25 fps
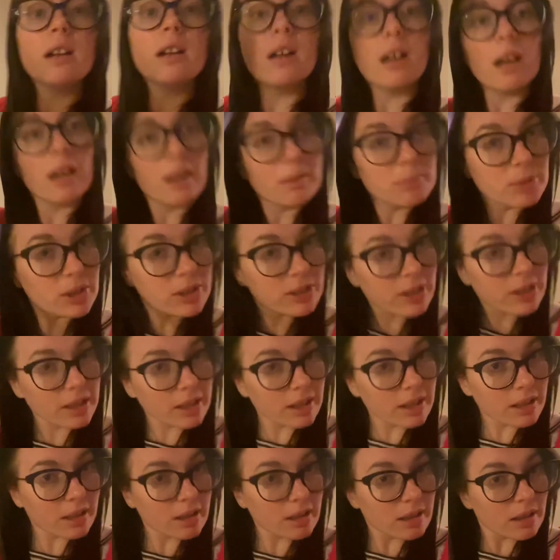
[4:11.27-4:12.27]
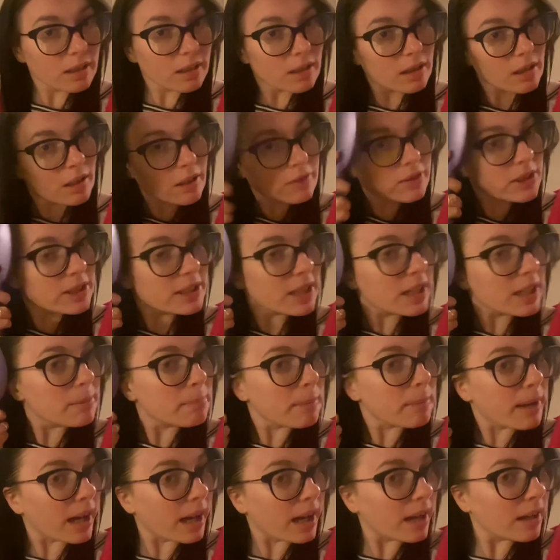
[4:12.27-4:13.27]
I've just had a
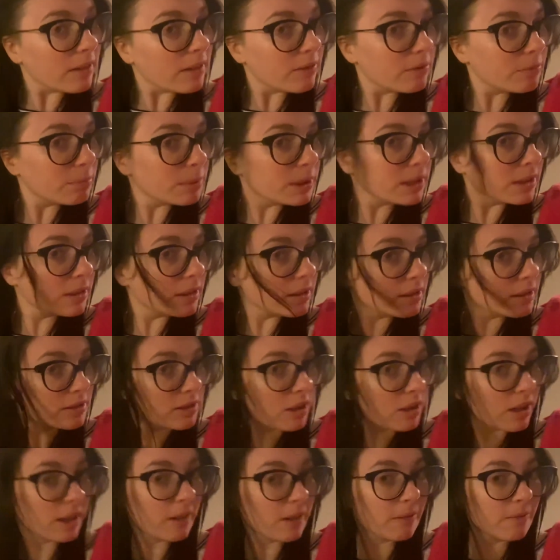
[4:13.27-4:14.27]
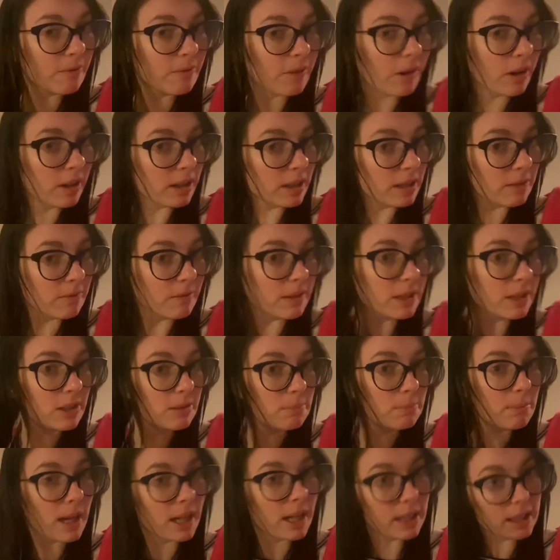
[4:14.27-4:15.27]
bath because I have finally
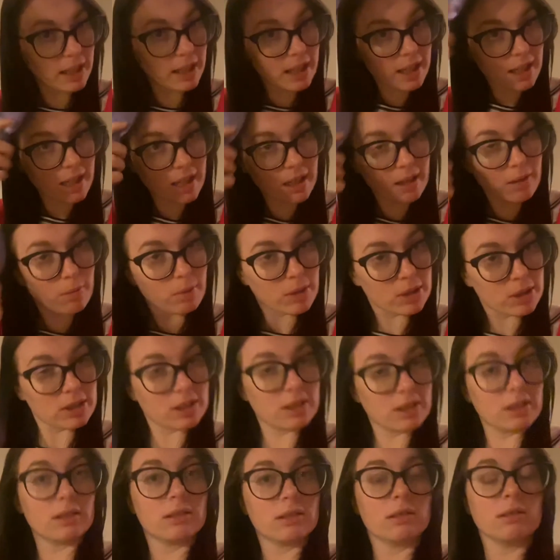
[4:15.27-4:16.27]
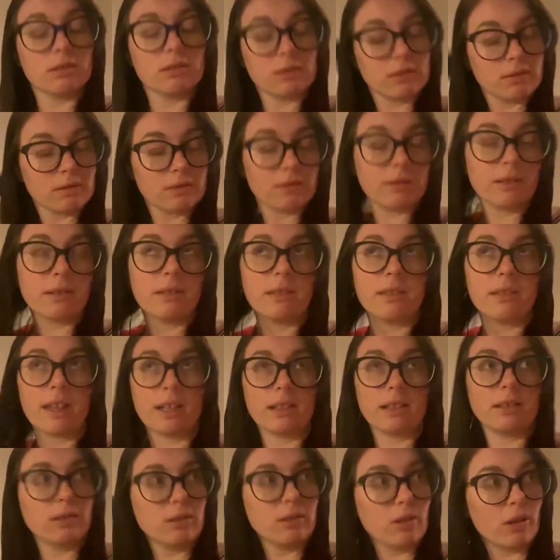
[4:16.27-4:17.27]
finished packing, which is,
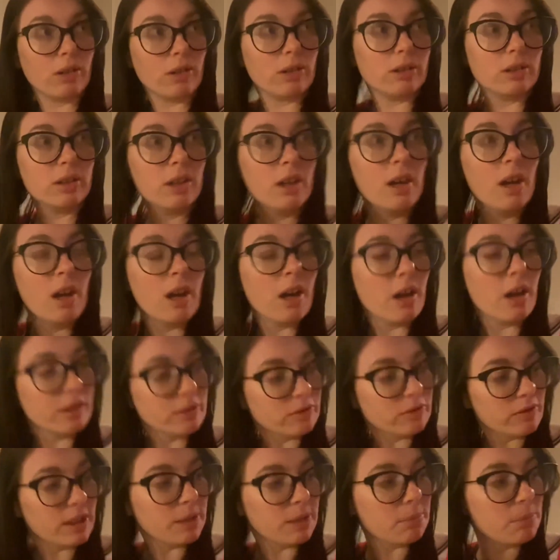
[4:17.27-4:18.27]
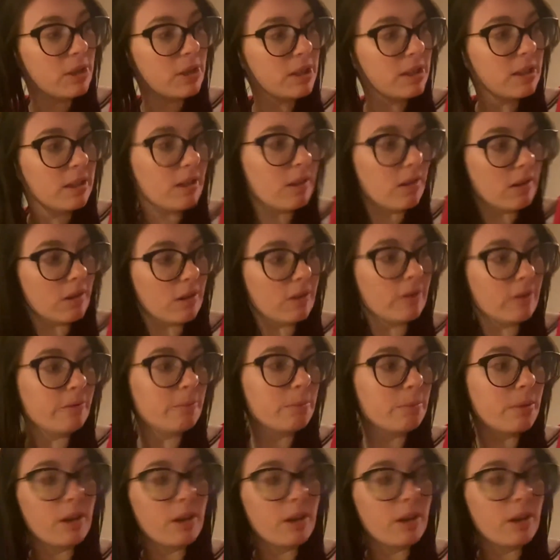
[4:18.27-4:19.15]
thank God. I was really putting it off, but I